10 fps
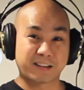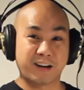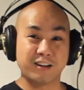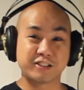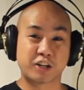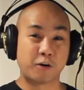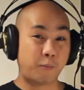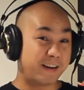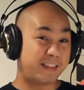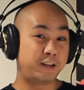culture
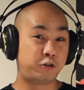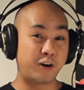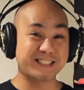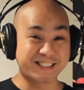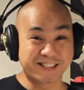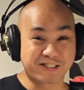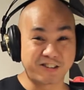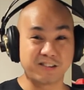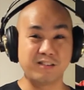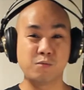where they dressed a
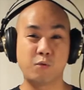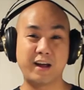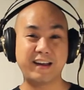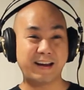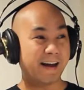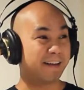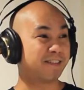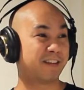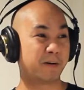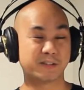certain way
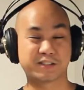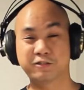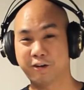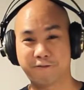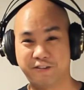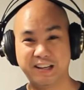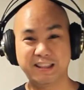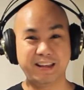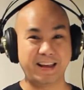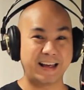and there was
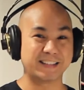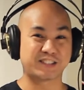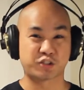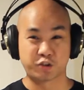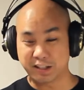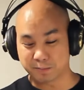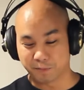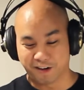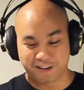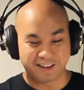graffiti and street
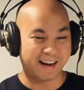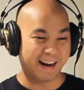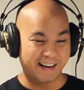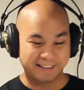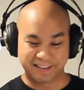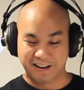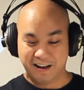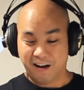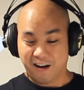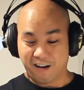ball and
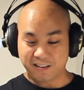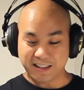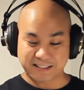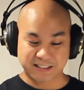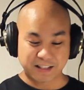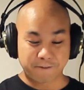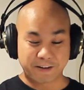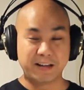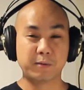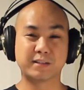all that stuff,
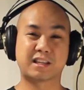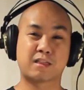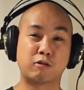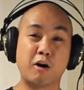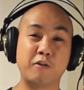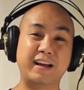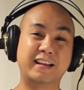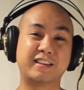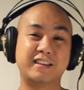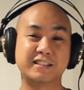and he was thrown
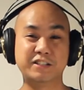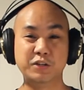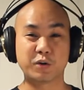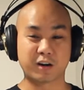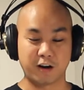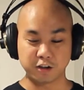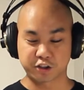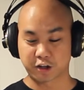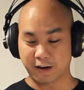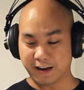into this new
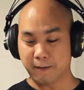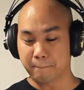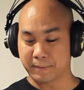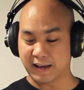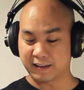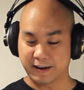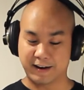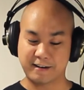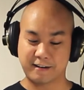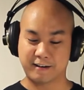culture in Bel
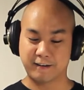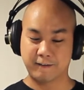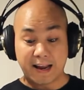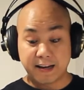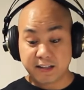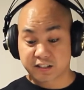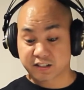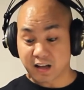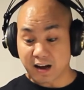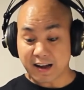Air and he
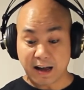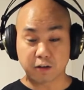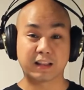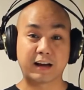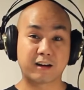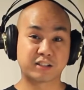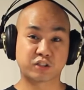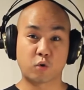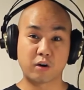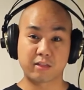stuck out like a
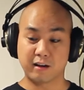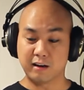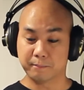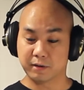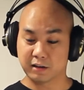sore thumb.